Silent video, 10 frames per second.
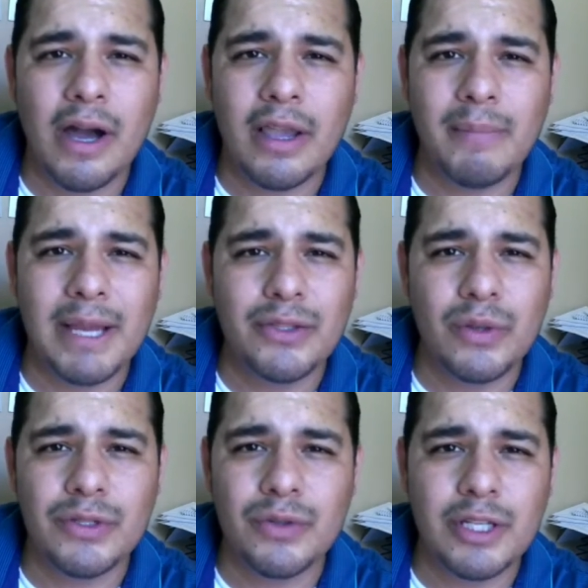I'll get back to
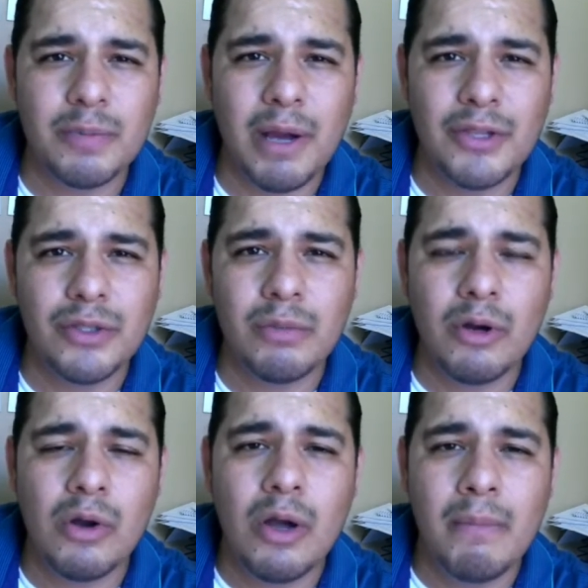you as soon as
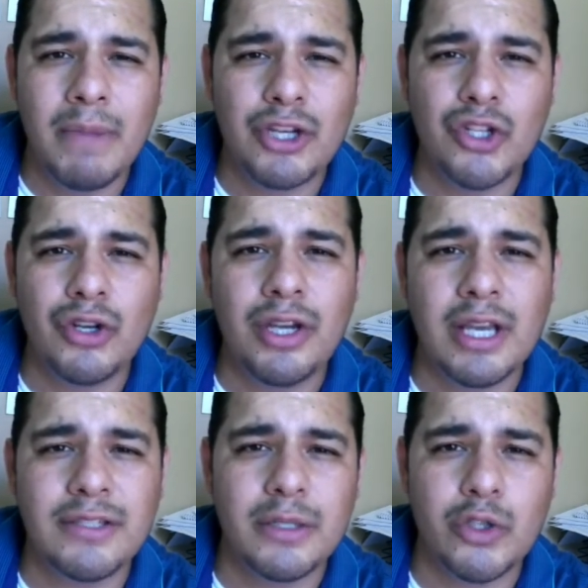possible. Make sure you
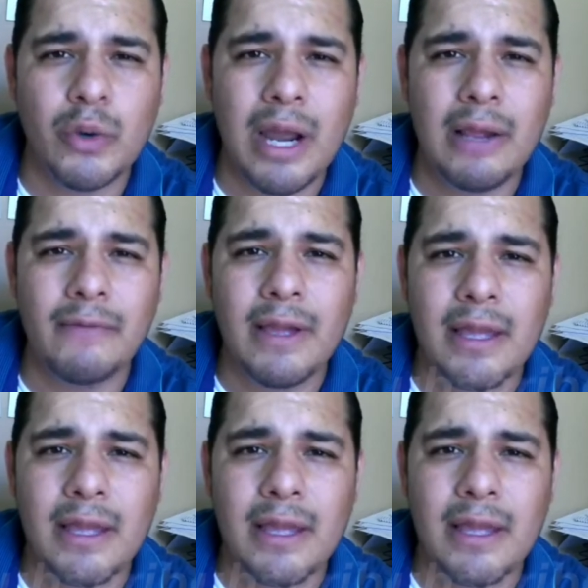guys subscribe,